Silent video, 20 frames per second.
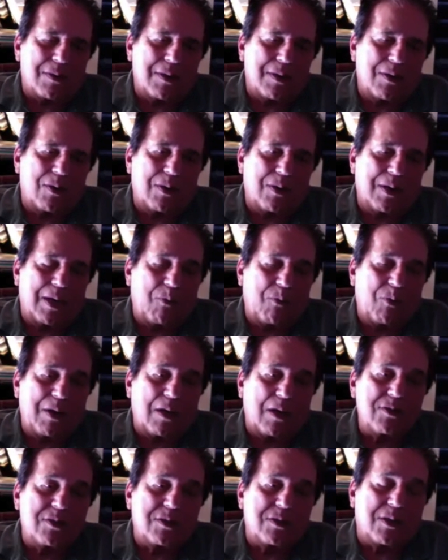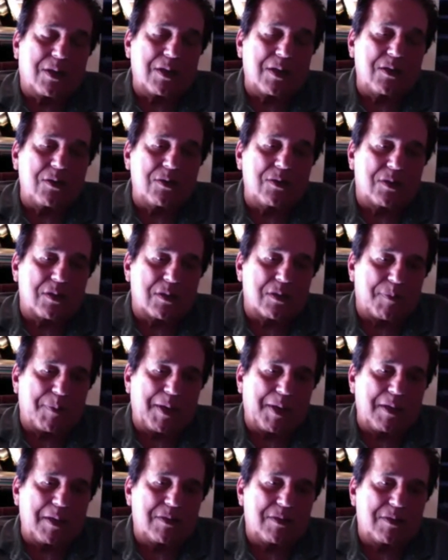and what else can you use as a
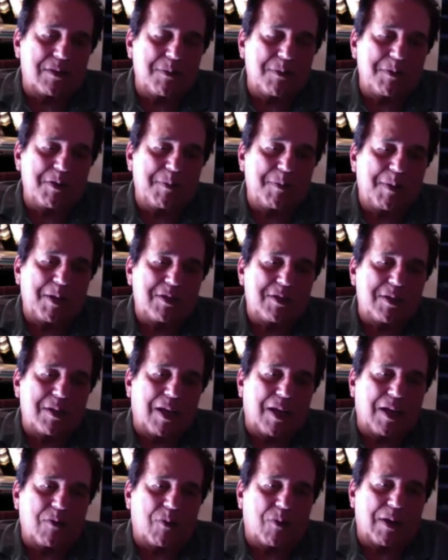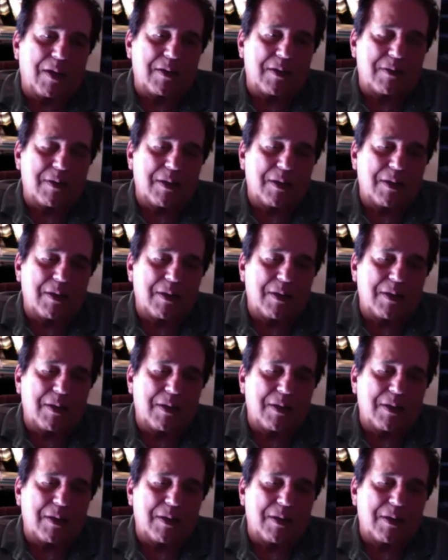base? You mentioned egg white.